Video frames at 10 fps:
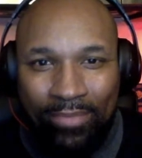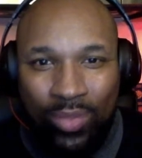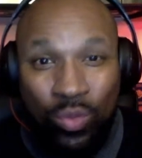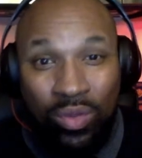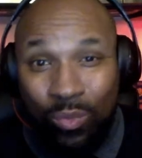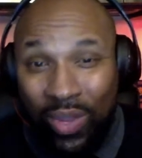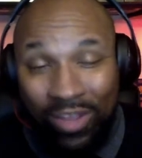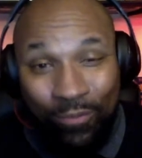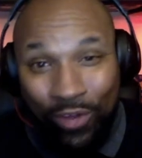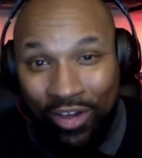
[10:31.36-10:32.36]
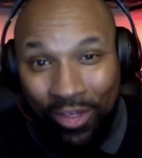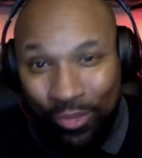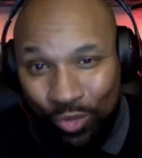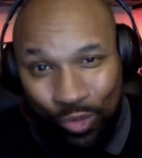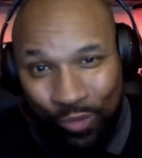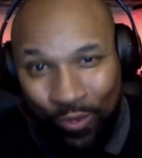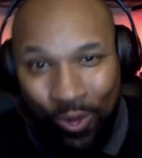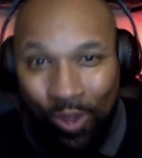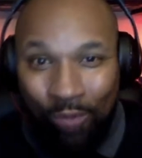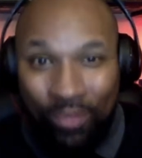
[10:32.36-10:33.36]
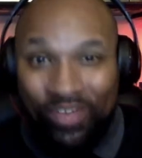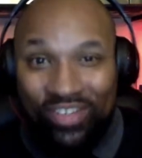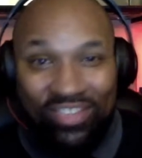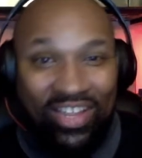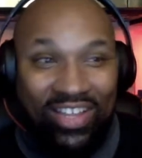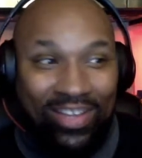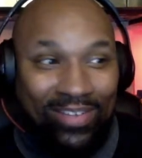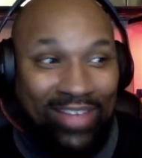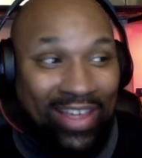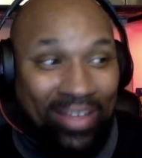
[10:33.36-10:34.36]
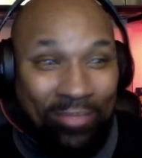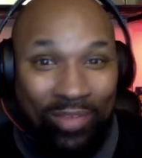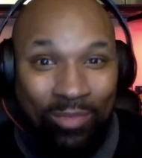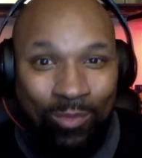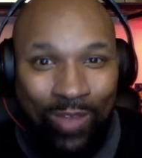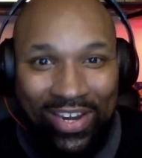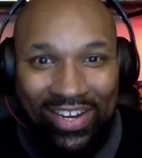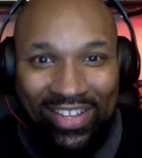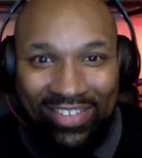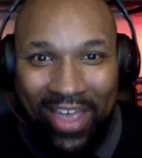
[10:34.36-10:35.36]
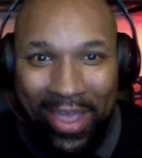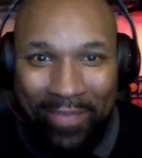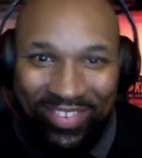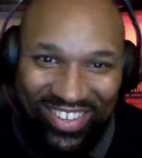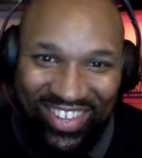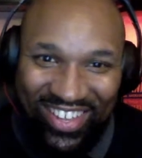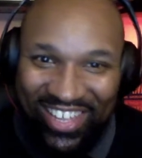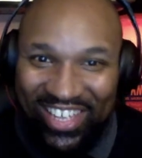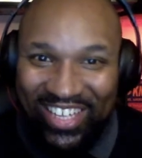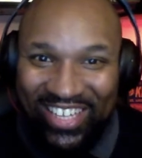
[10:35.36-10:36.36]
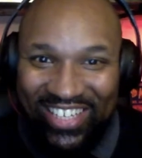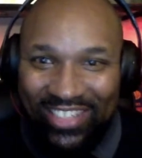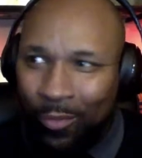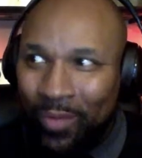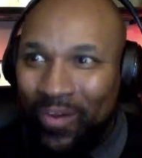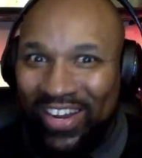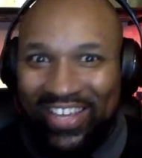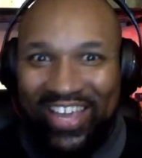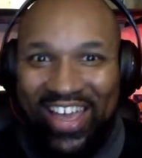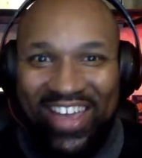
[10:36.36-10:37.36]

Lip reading: We were waiting for the other shoe to fall off. We were just like, yo, damn, we were winning these games. Yo, we won again.